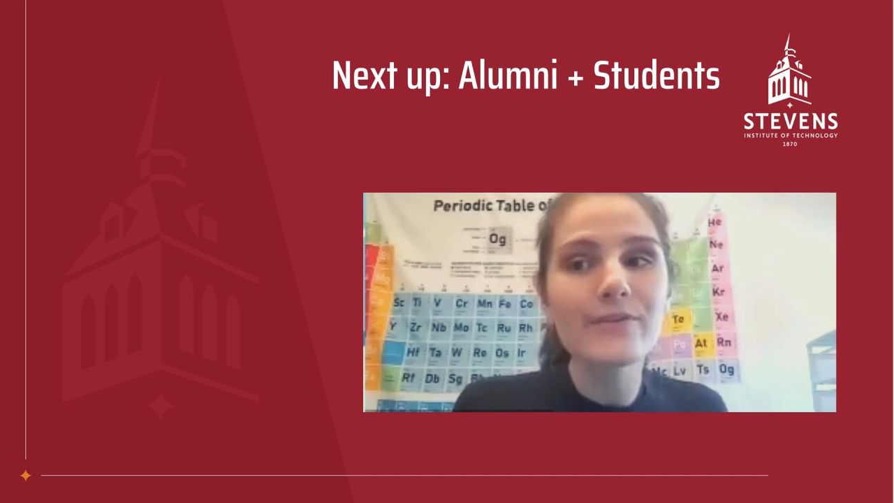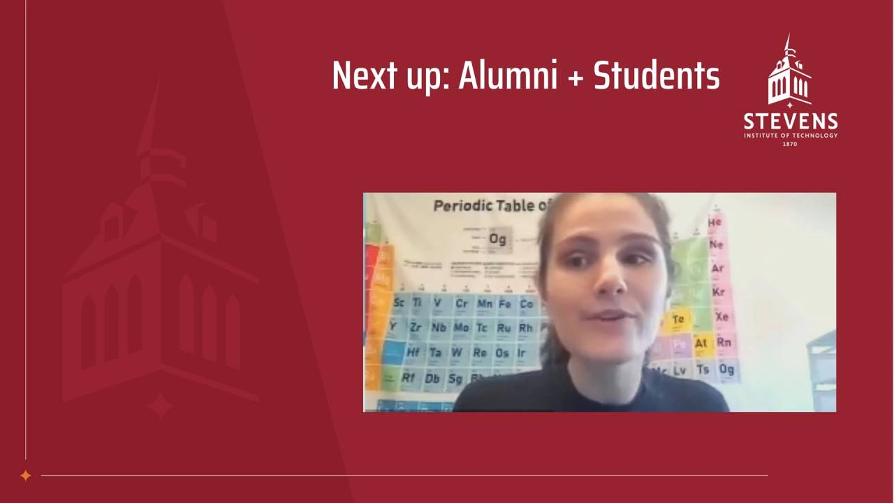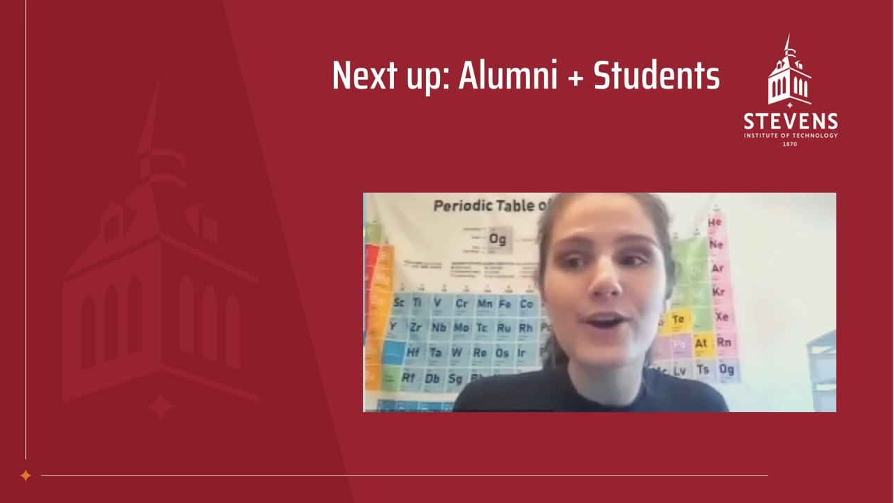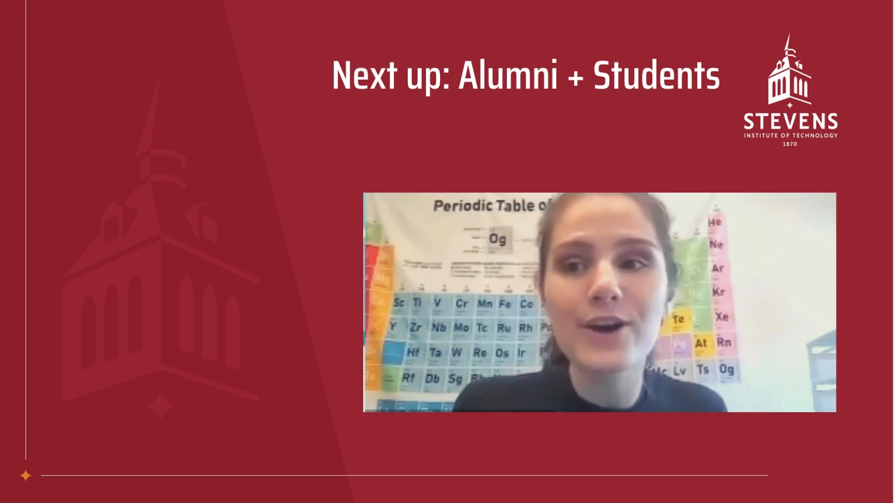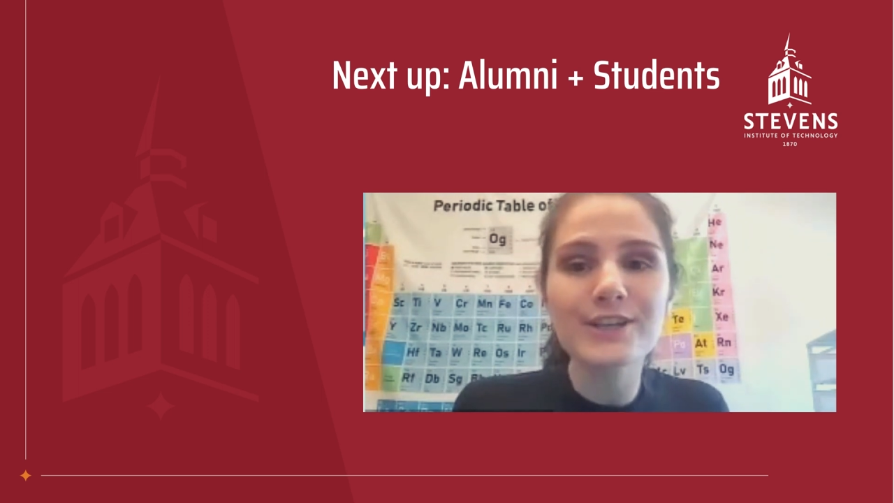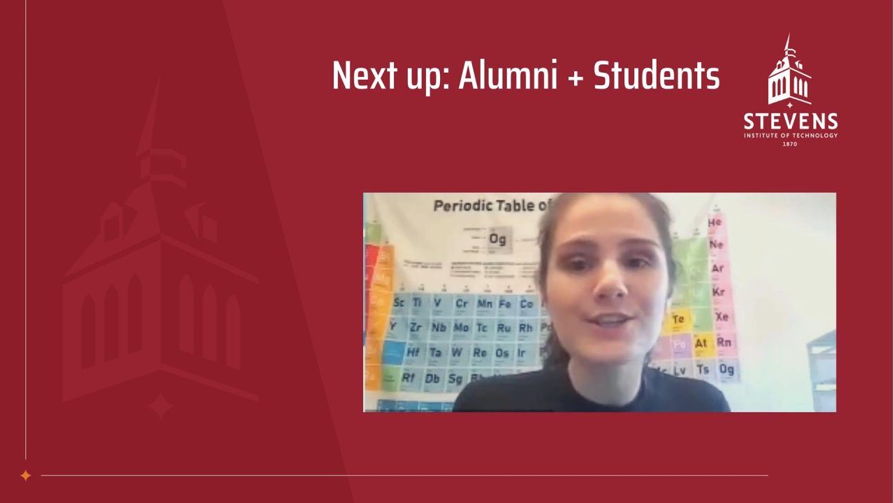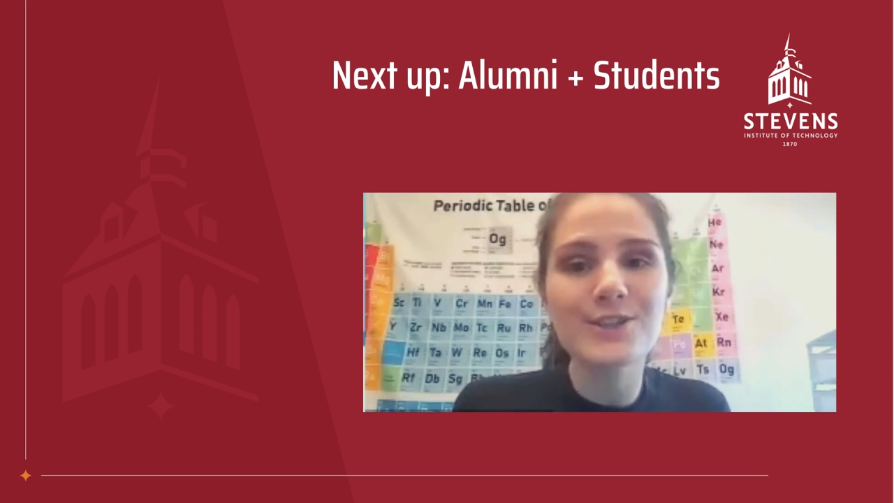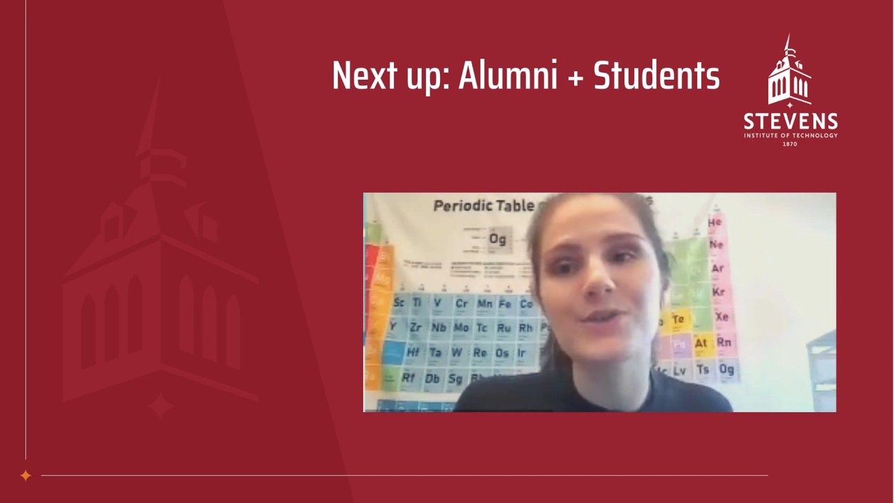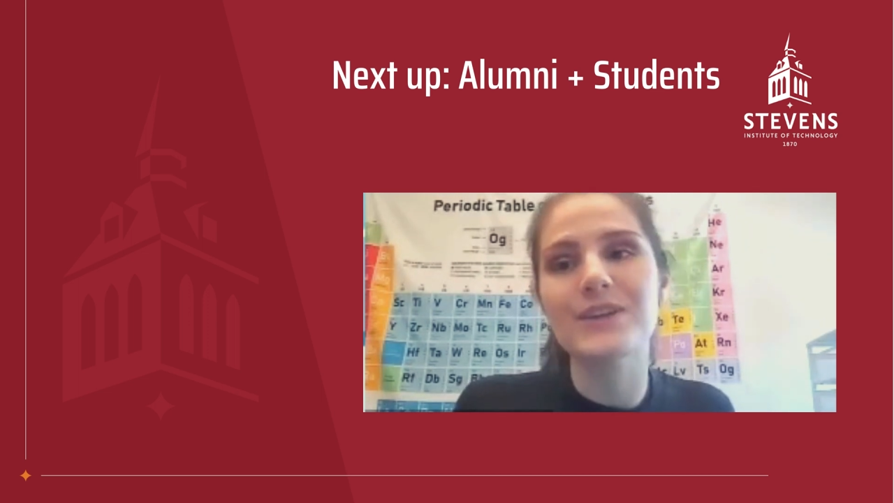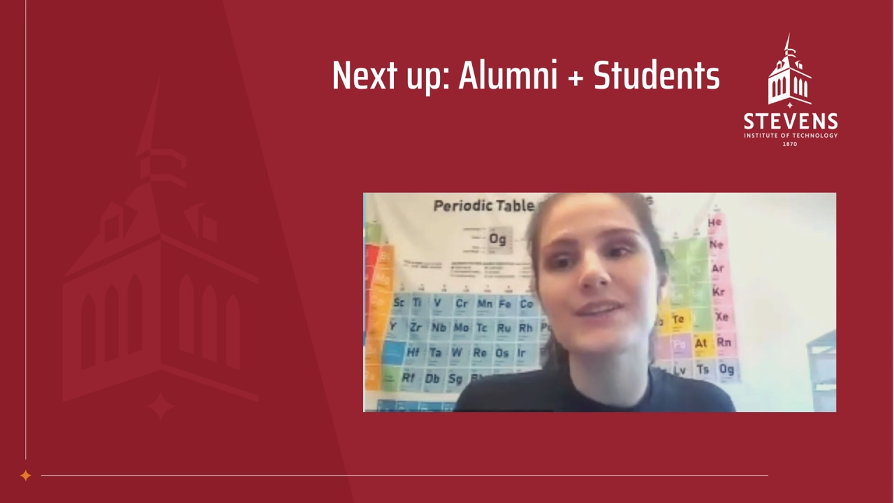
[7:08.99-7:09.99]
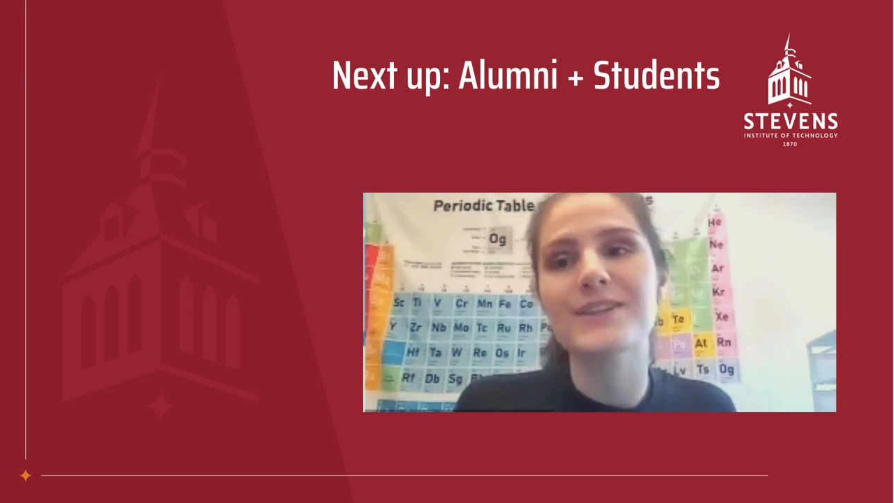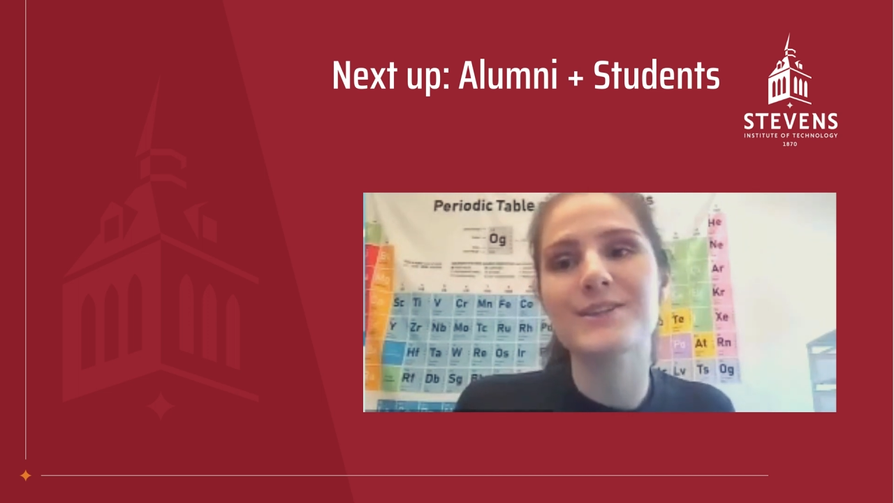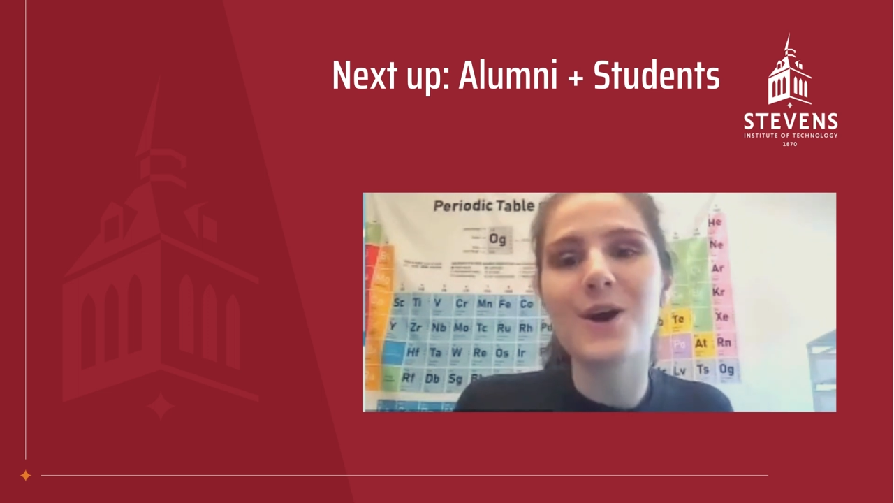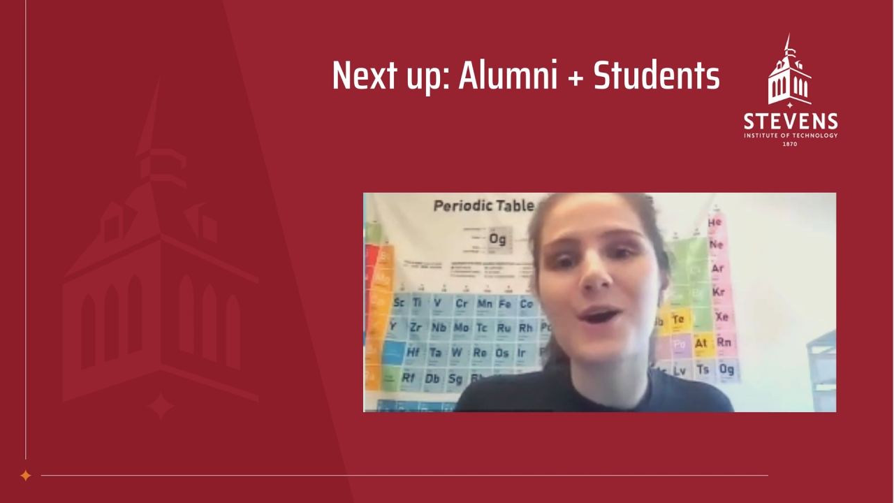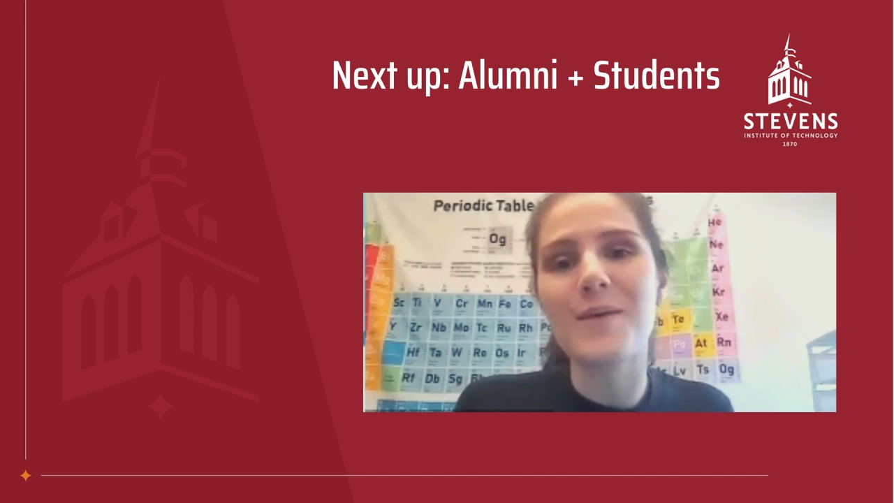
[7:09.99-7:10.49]
of current students
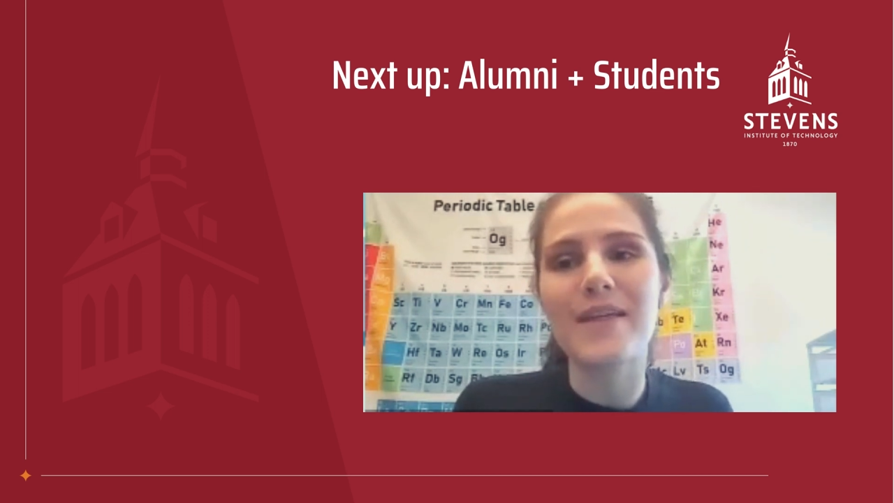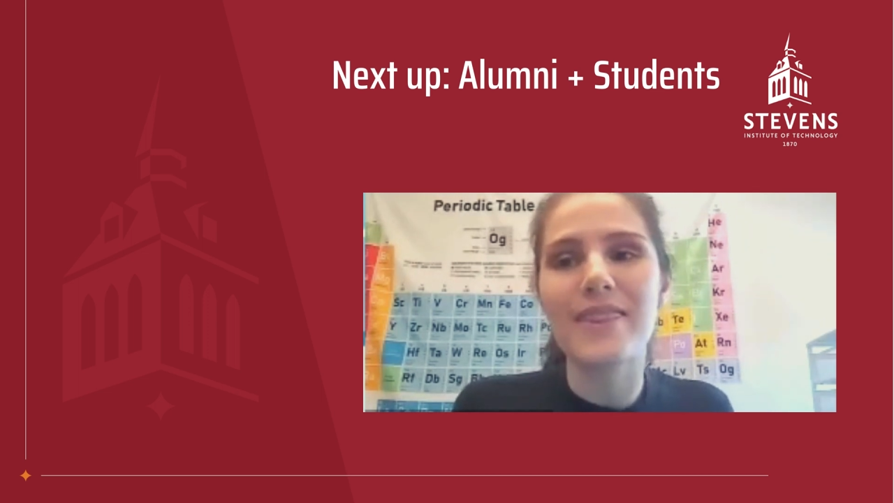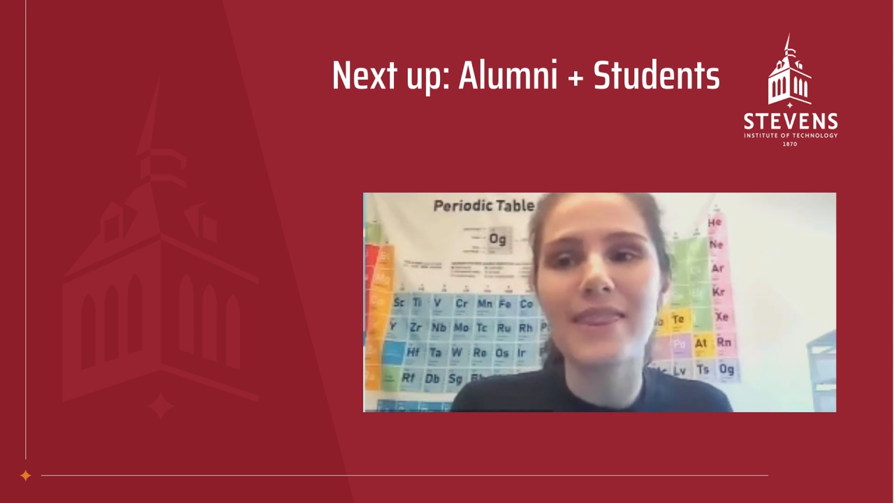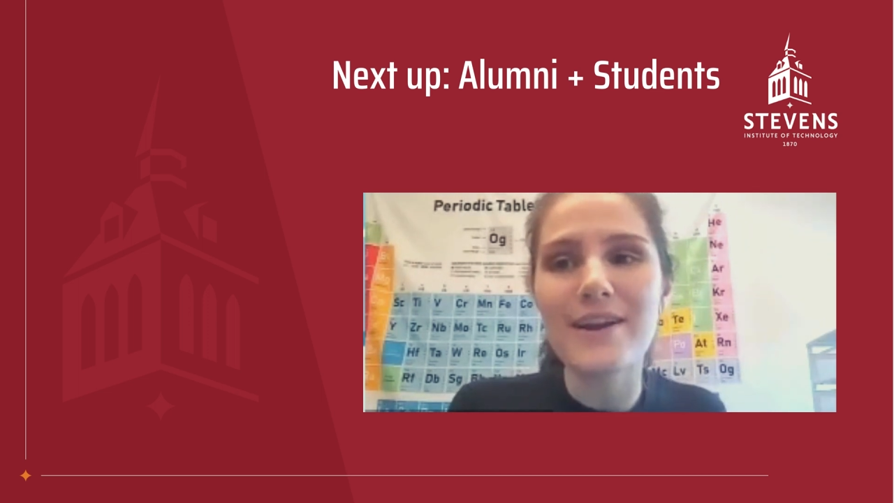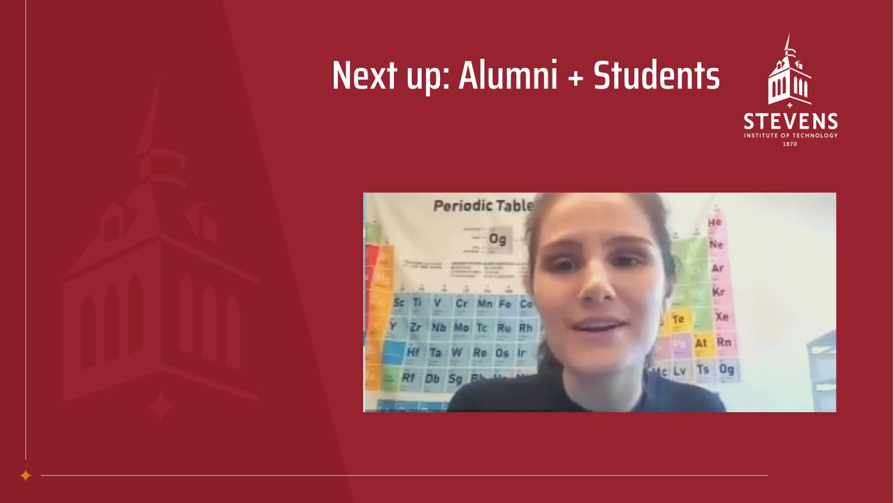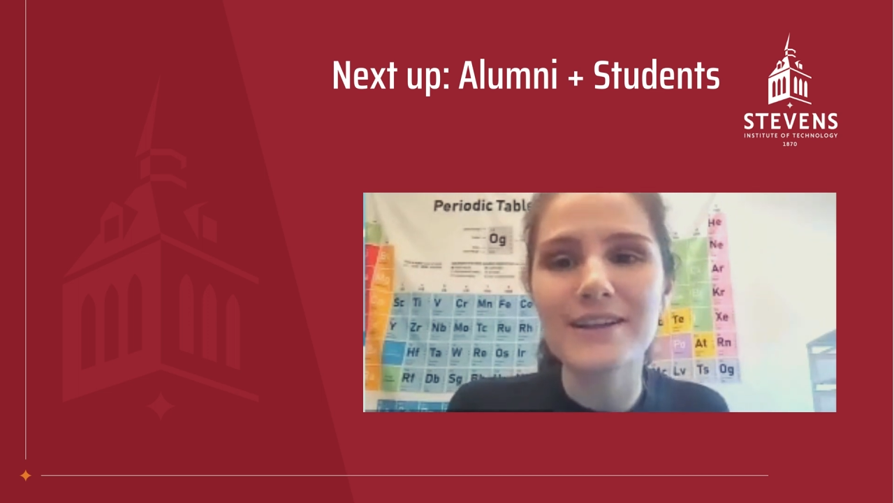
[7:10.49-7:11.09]
talk about their